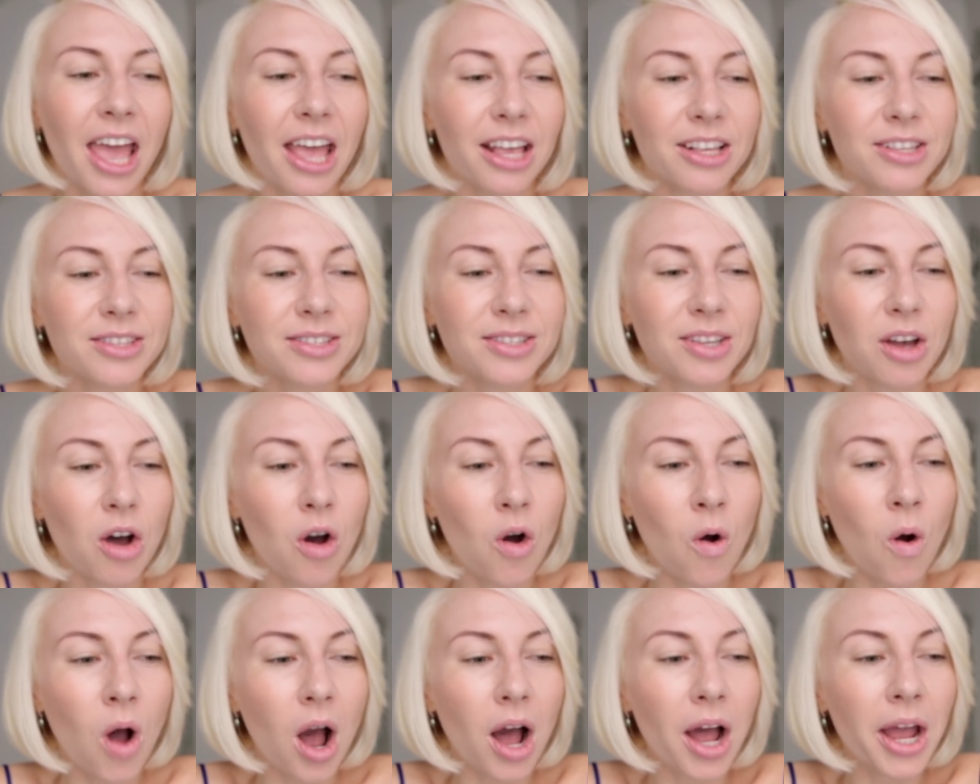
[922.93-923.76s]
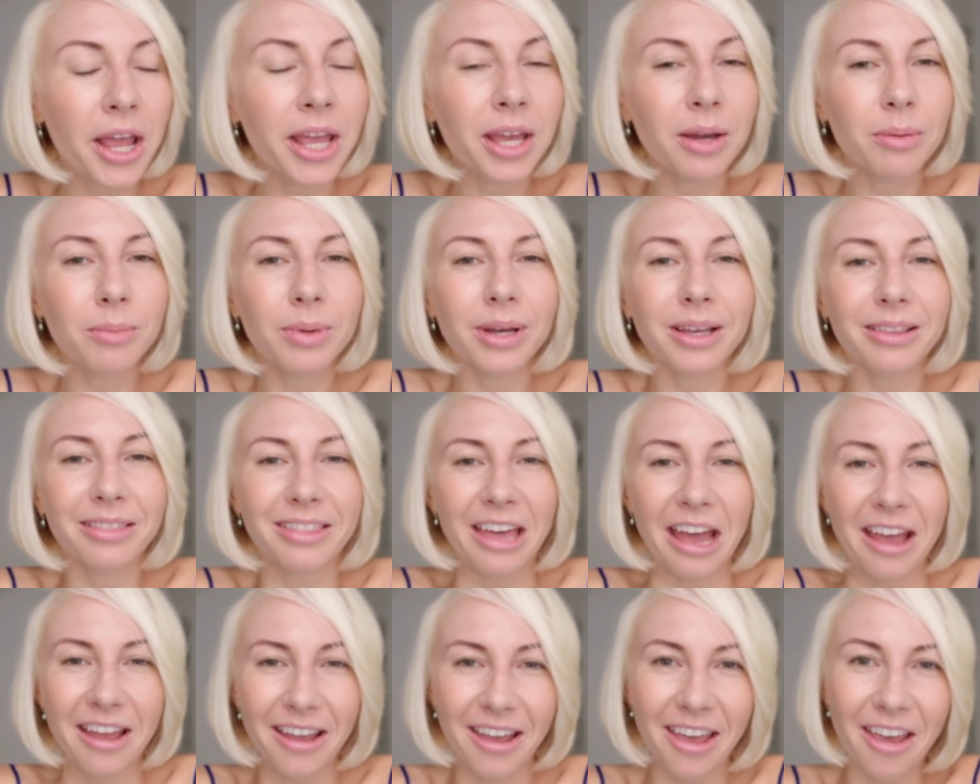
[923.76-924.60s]
So I am at
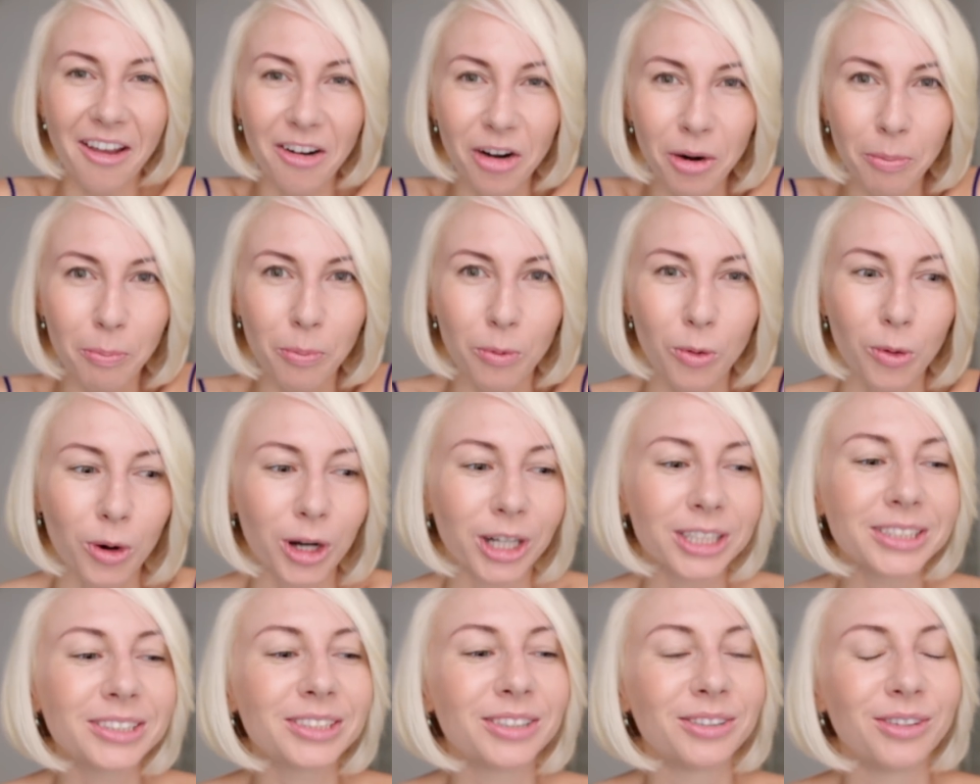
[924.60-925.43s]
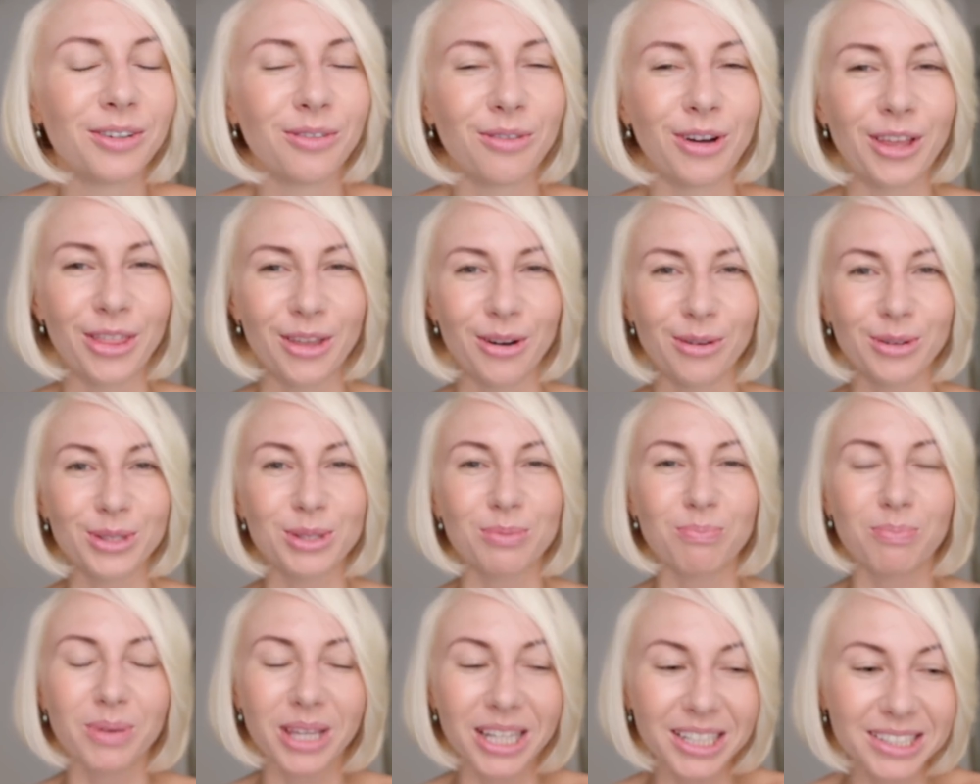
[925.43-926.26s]
the airport with those
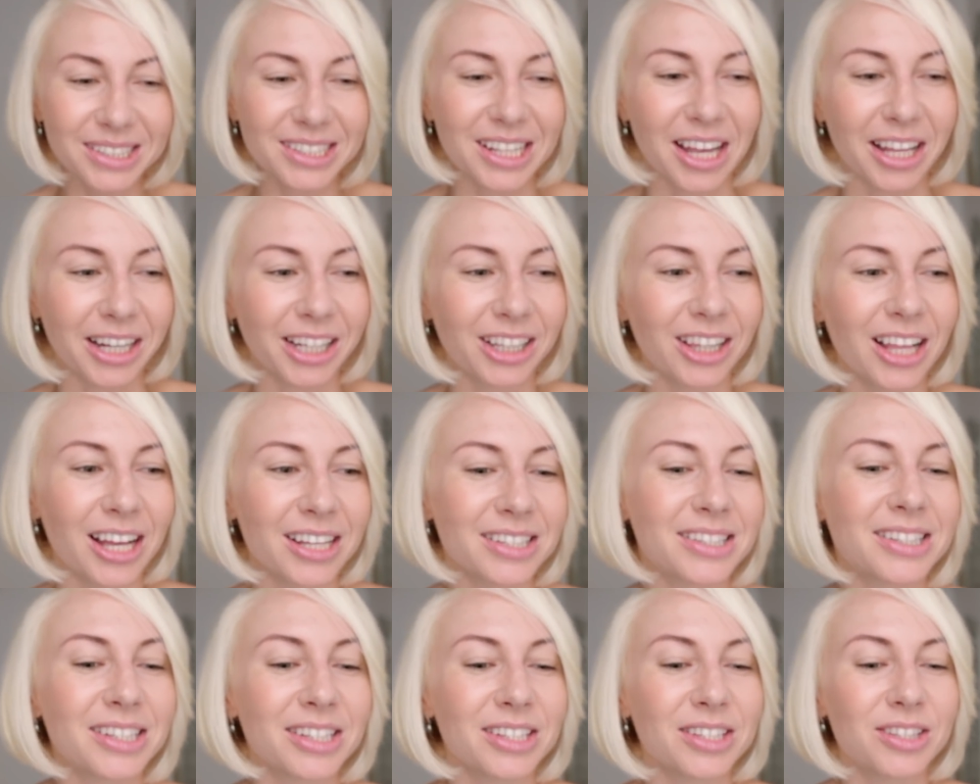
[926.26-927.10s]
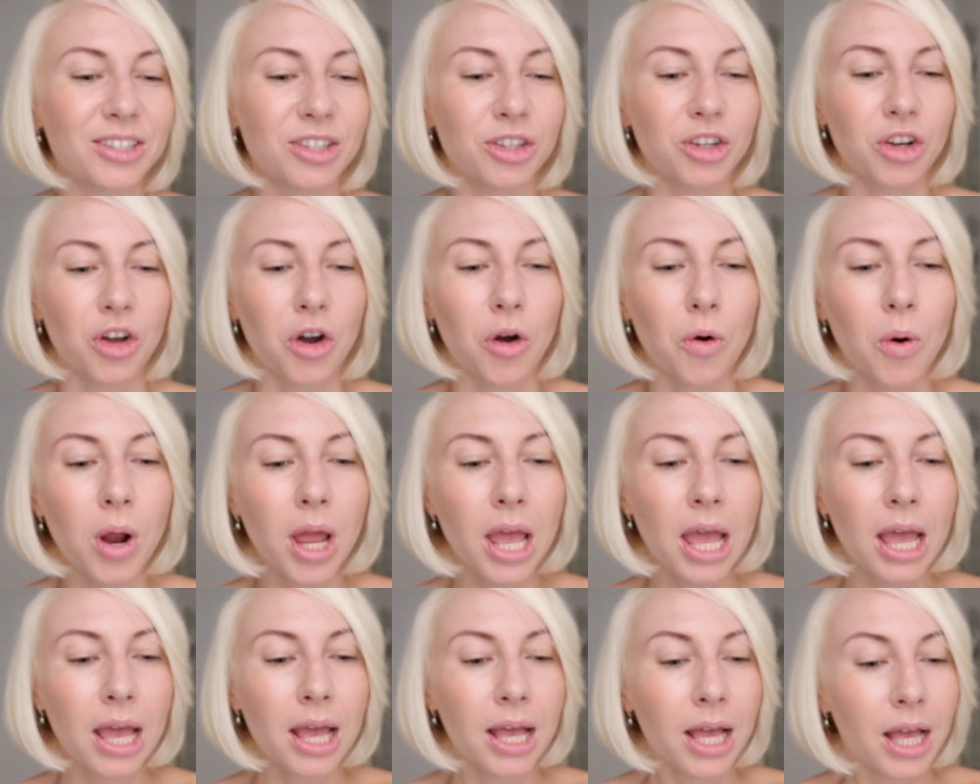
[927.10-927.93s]
big sunglasses, you know,
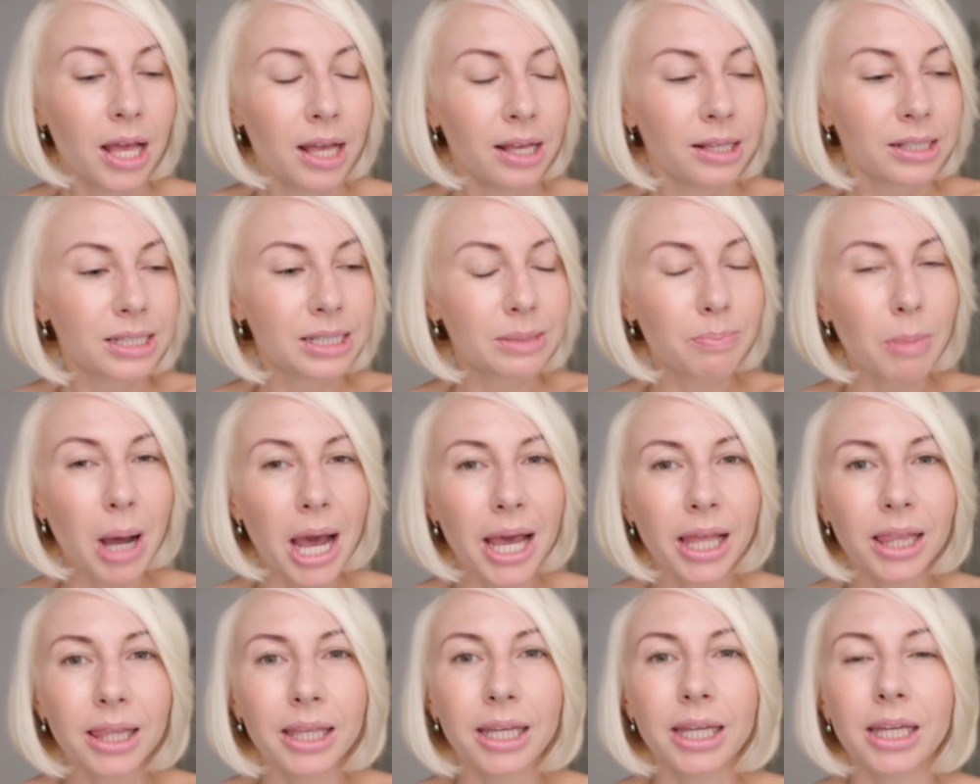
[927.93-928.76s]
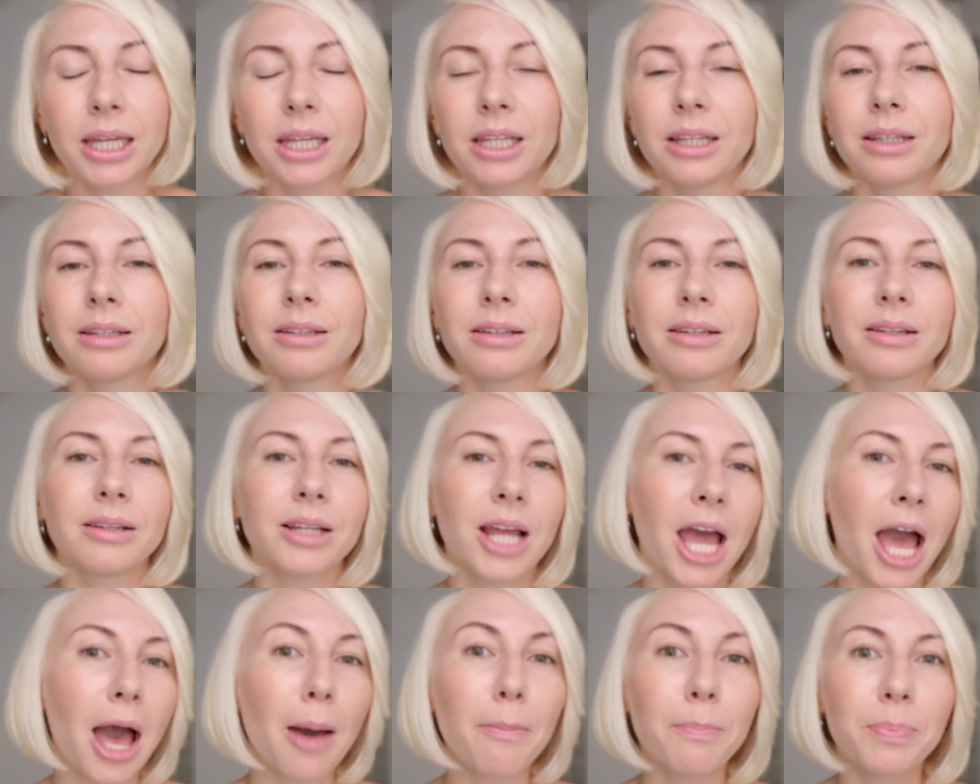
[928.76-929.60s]
smiling,
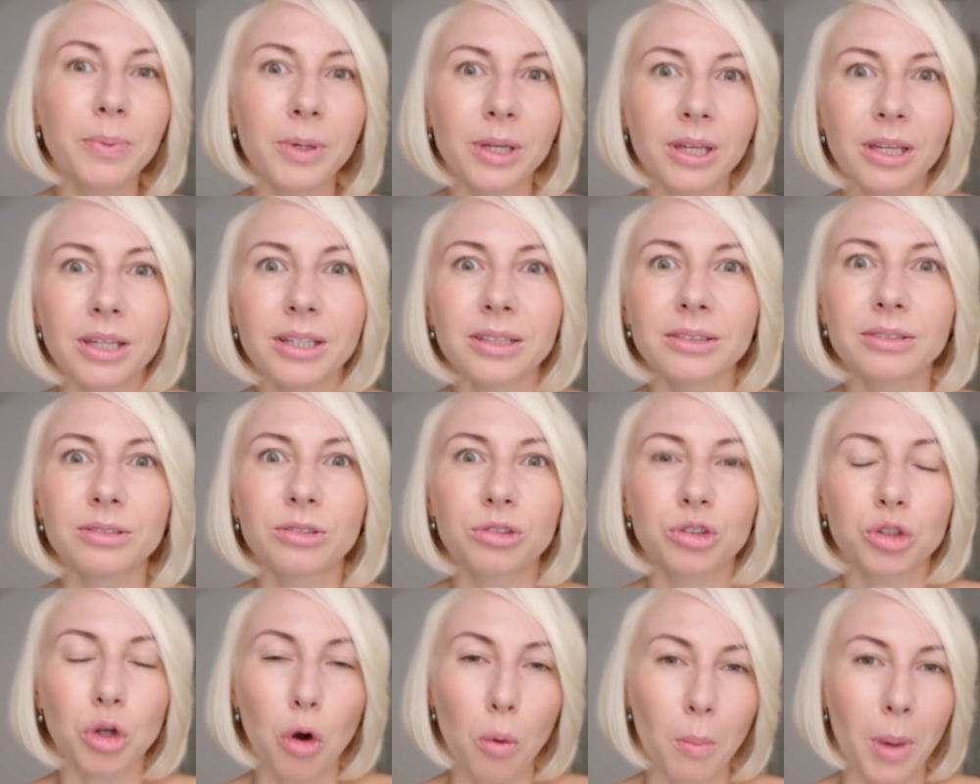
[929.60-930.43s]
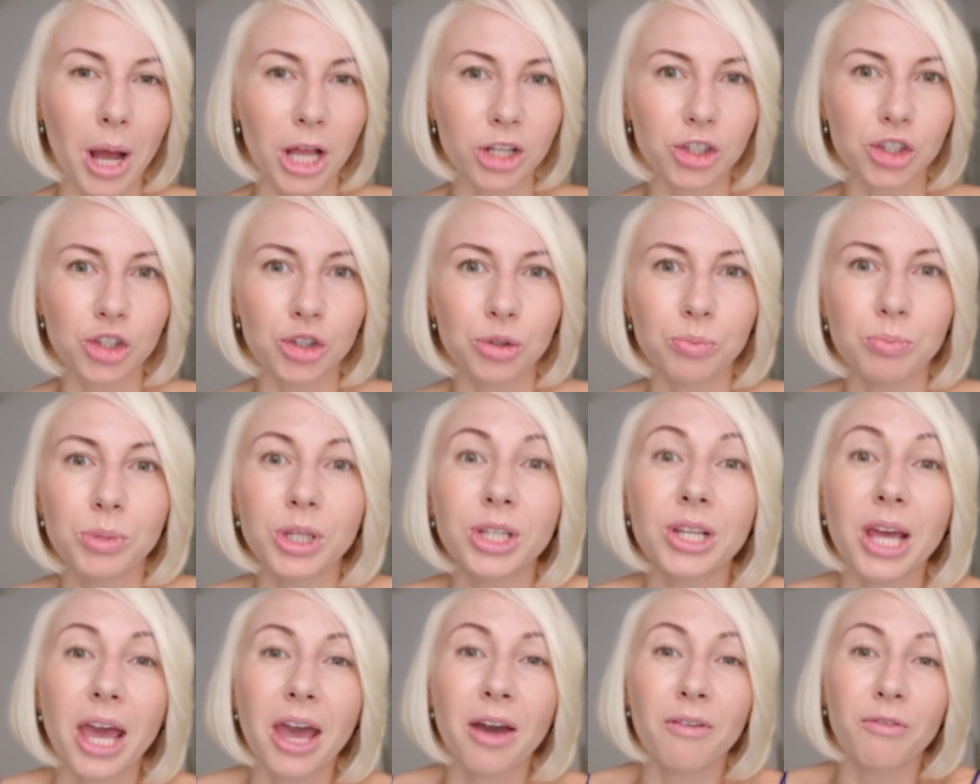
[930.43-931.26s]
happy so much to
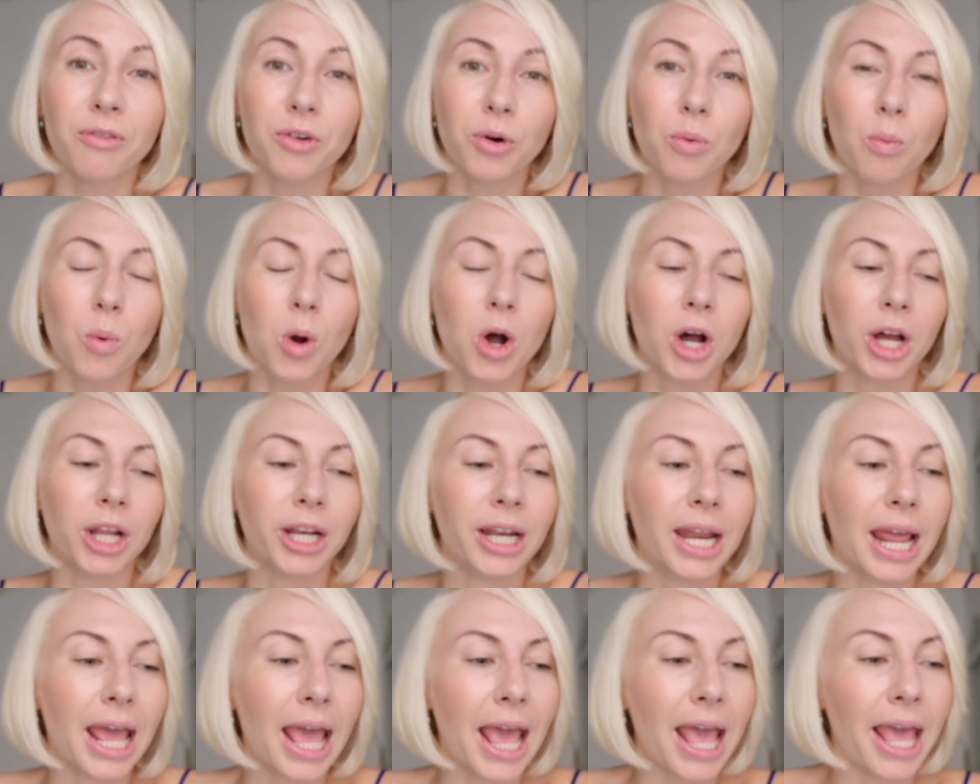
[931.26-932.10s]
meet everyone.